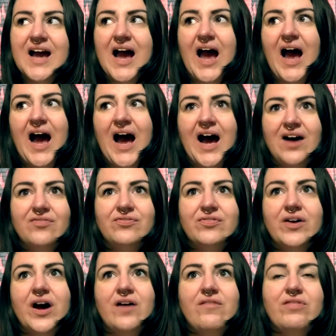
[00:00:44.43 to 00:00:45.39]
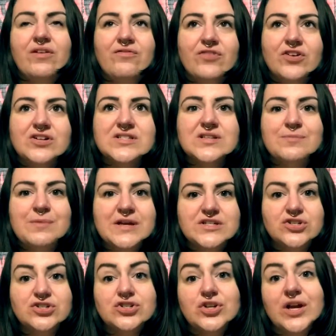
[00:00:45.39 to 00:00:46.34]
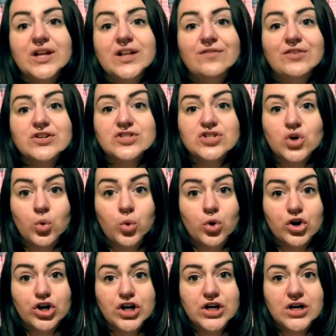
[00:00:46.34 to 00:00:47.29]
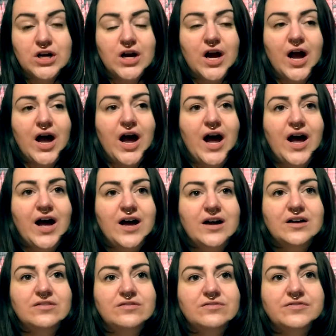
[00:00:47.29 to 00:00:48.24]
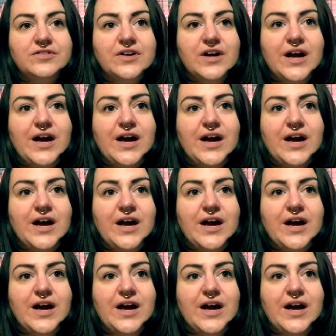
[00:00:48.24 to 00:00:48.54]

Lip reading: half of the first semester, so like the first quarter of